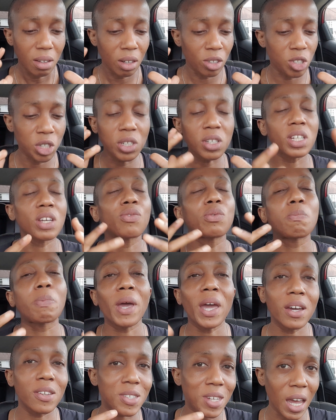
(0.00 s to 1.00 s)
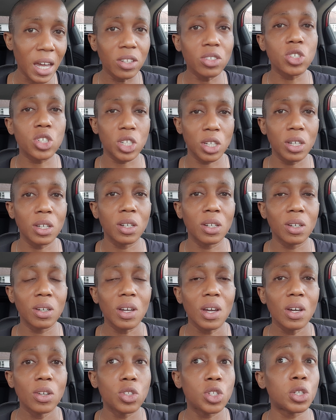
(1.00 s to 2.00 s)
I shouldn't even pay attention
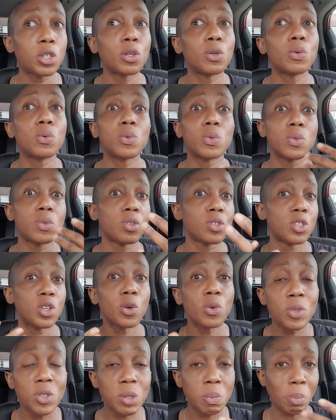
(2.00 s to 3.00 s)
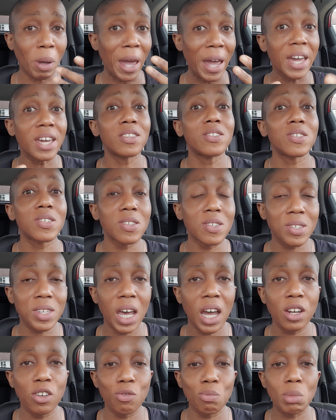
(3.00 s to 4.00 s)
to those pains
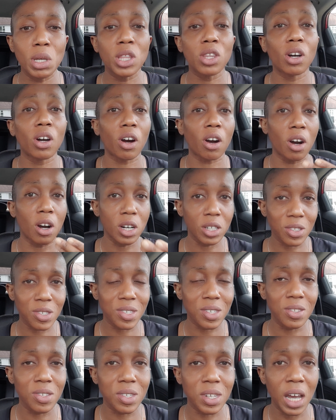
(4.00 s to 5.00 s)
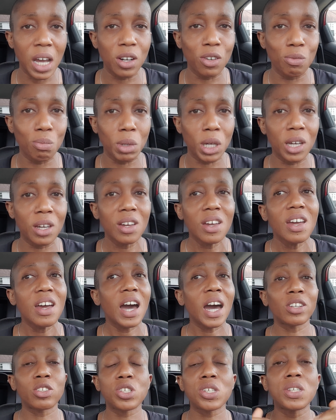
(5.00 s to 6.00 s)
inside of me, the hurts inside of me.
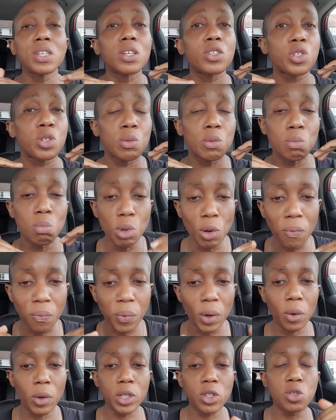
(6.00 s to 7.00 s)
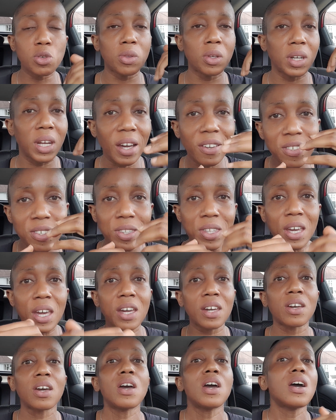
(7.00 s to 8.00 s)
I just need to move forward, do the next
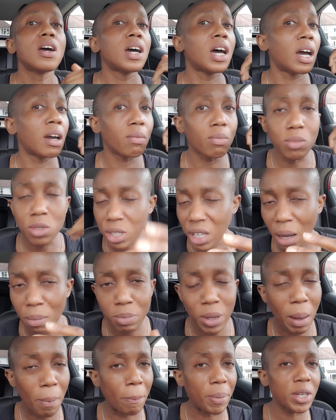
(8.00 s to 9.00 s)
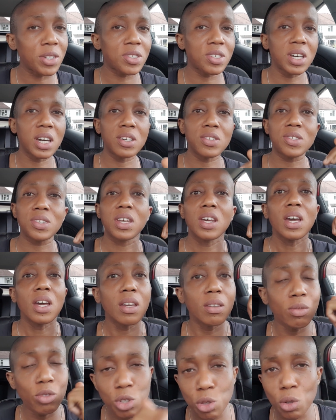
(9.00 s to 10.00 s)
thing, um, start that business,
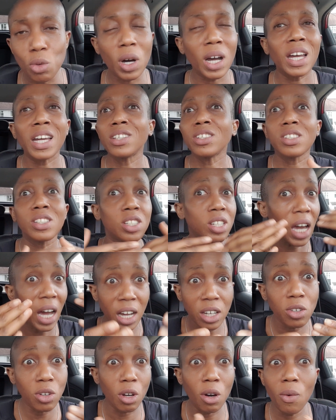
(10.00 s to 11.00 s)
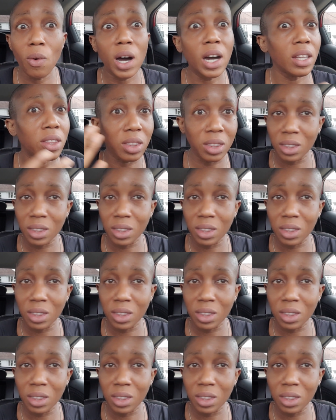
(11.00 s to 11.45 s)
do, and yeah, you know what?